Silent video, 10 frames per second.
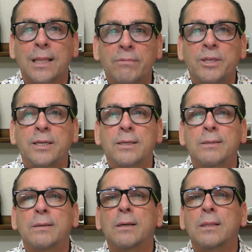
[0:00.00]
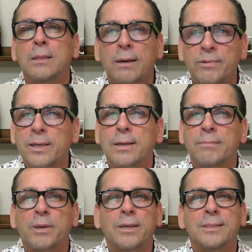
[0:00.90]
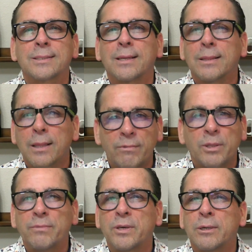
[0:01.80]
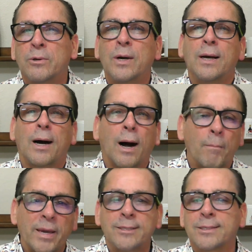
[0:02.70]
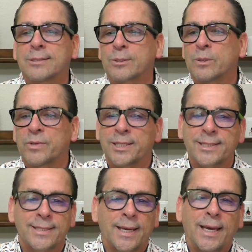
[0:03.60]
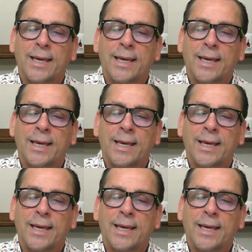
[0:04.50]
Lovely dinner, lovely ambiance, lovely view, amazing service.